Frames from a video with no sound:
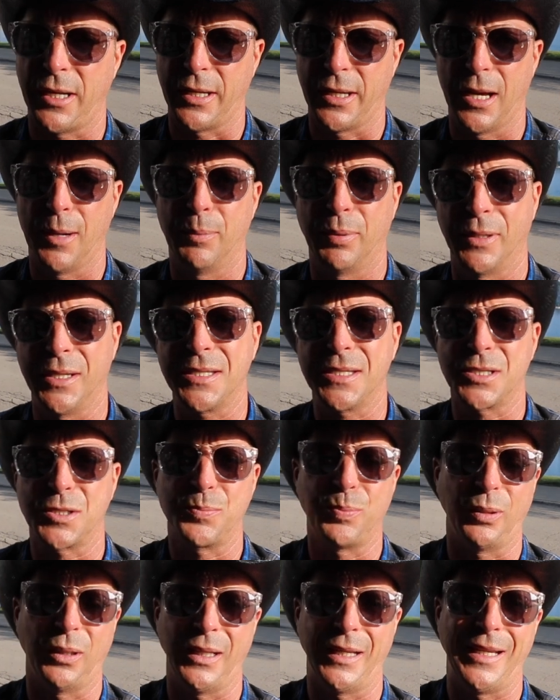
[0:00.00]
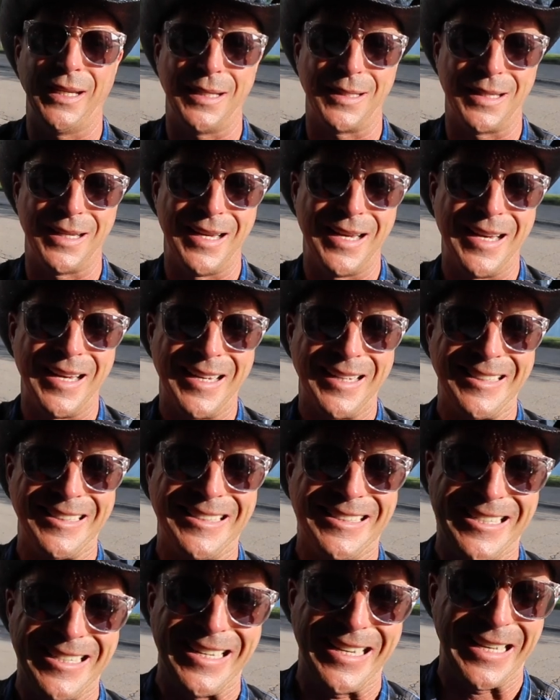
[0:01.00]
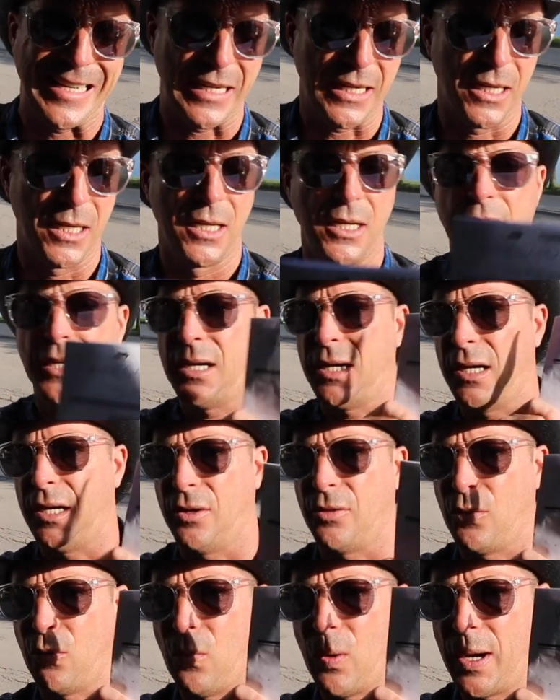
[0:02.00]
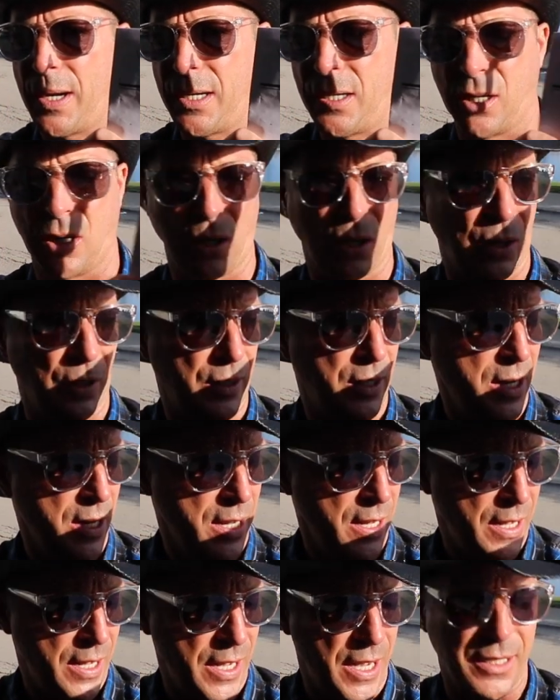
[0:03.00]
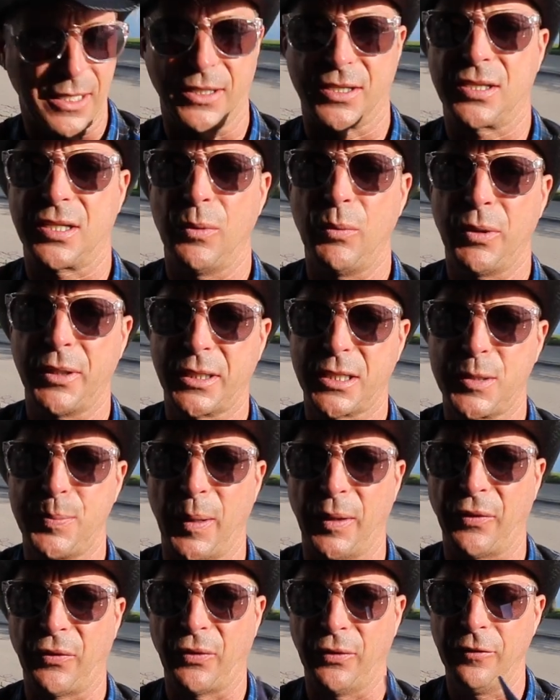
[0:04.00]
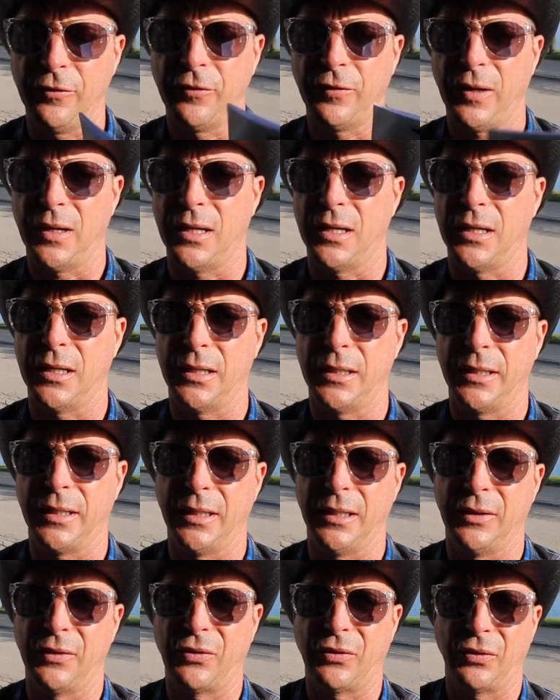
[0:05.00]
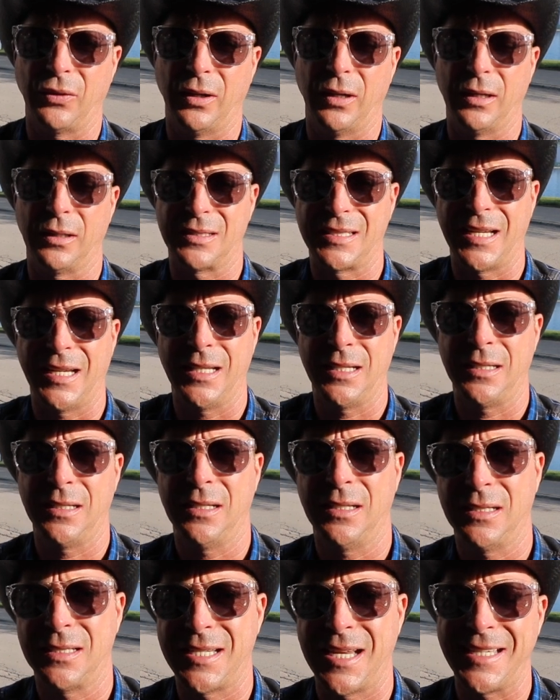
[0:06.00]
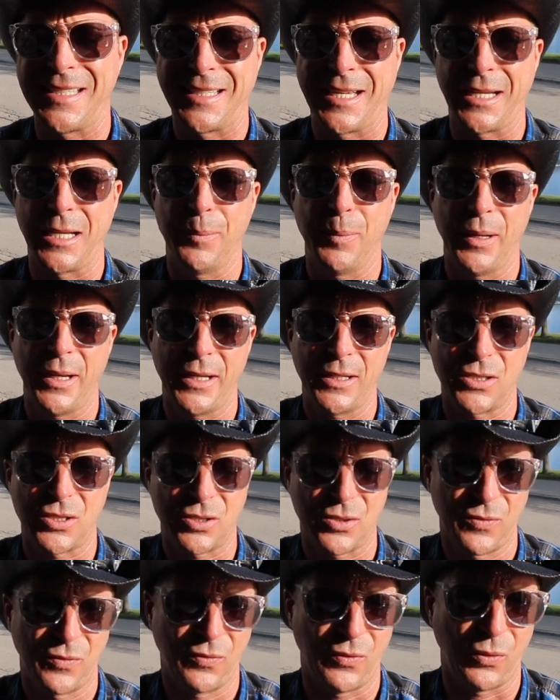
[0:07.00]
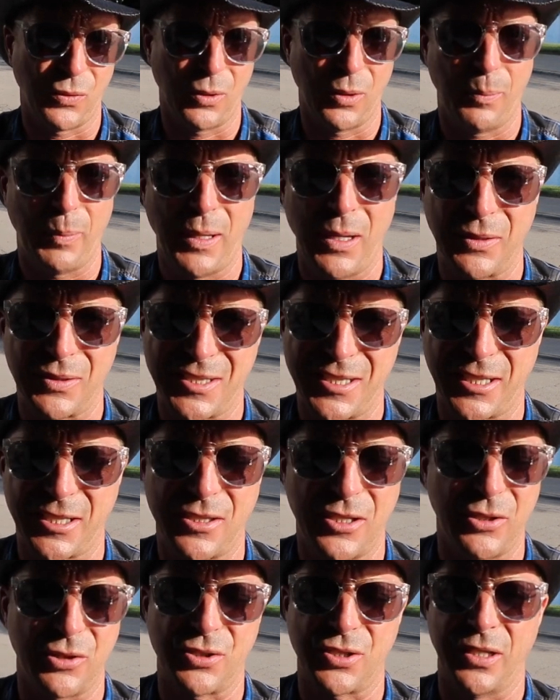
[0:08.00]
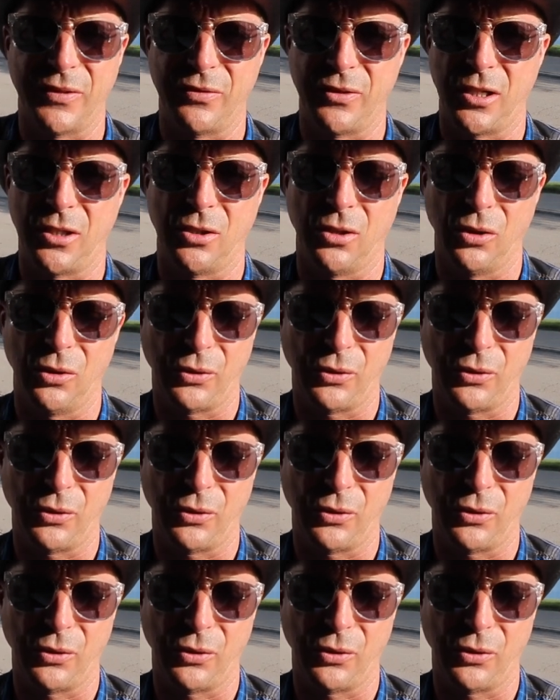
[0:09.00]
it yet, but this is plan D, the Winegard. And it's somewhat expensive. It's 10 gigabytes for about $60 or $70.